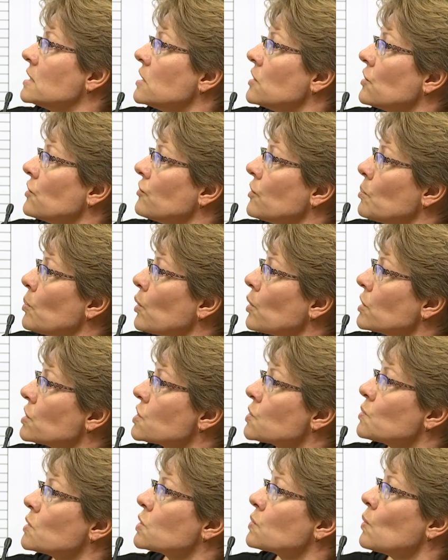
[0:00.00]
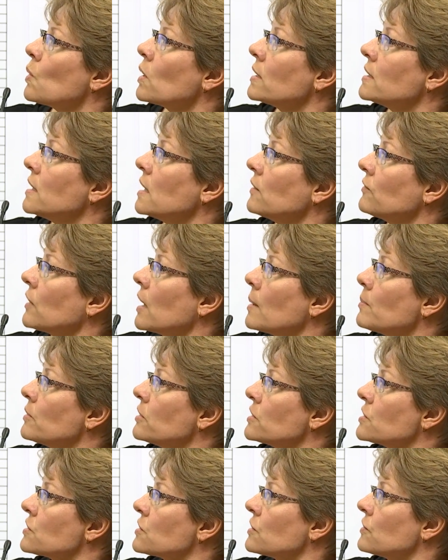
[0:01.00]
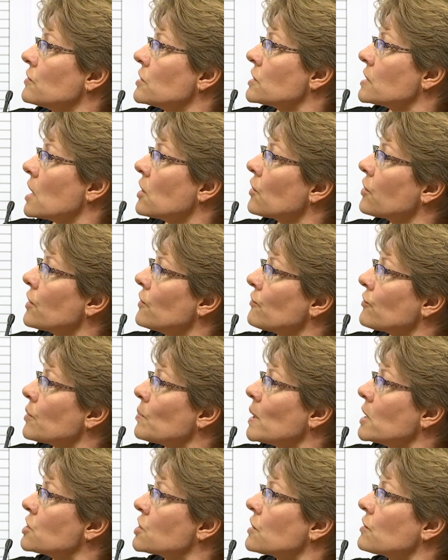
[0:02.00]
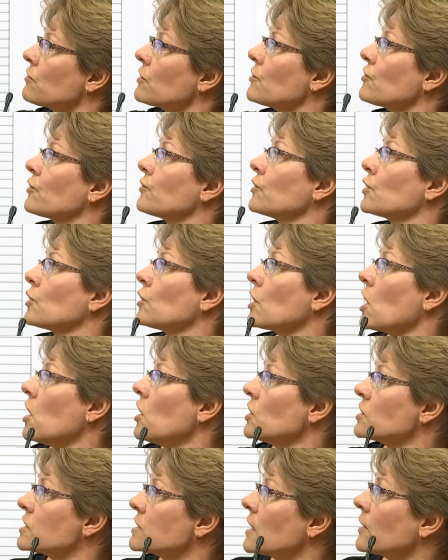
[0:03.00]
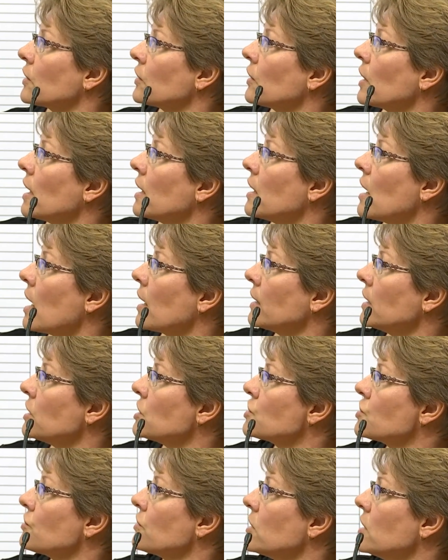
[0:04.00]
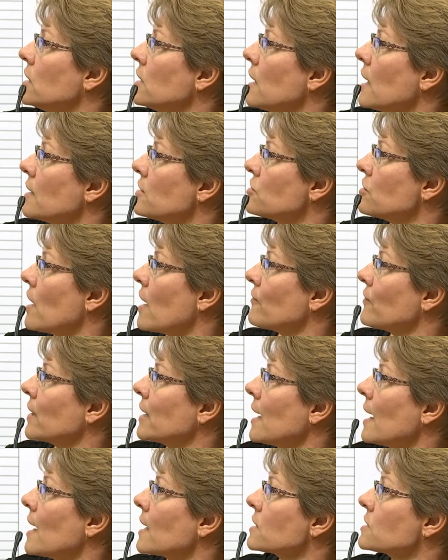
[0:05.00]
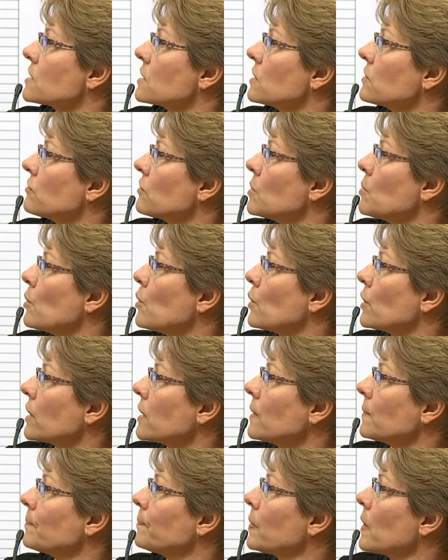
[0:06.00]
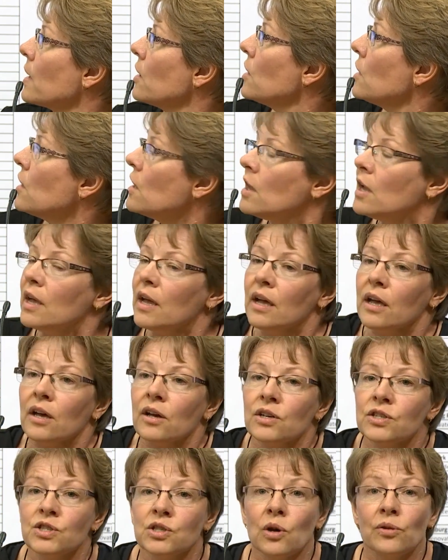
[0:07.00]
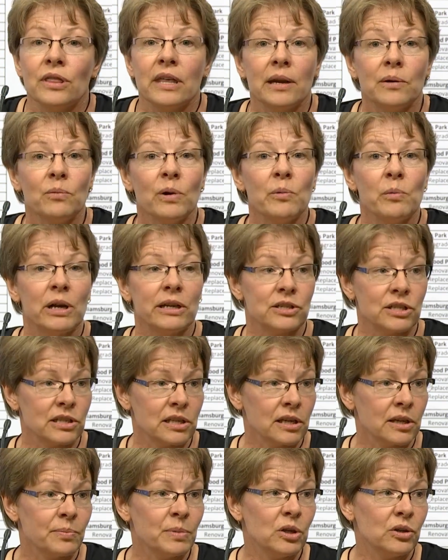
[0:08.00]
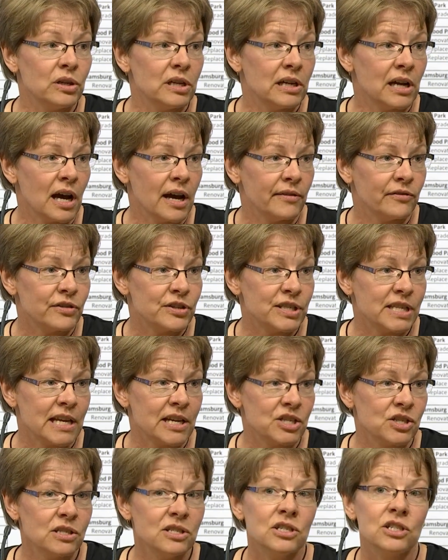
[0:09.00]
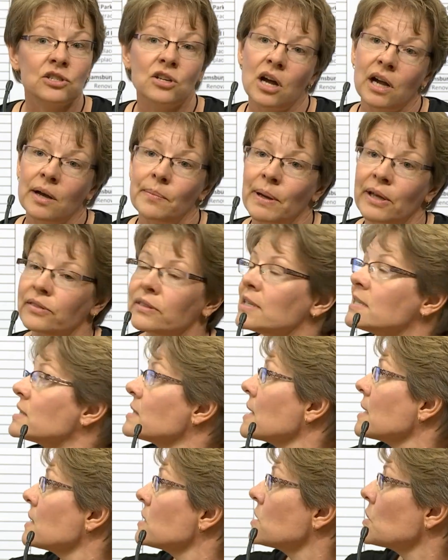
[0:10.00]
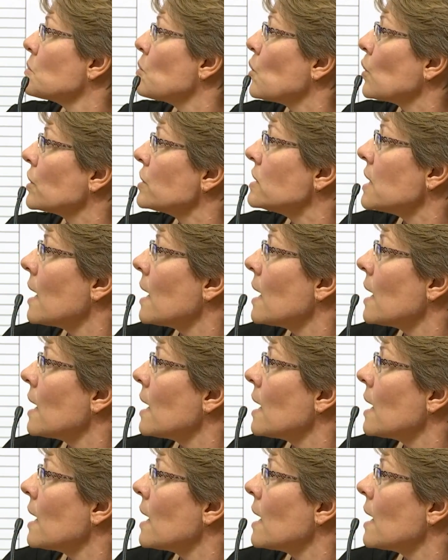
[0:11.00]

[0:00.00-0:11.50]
tier of importance was one day of library service, health information referral call center, and non injury traffic accident reporting. So then we went to the community conversation to talk about these things in more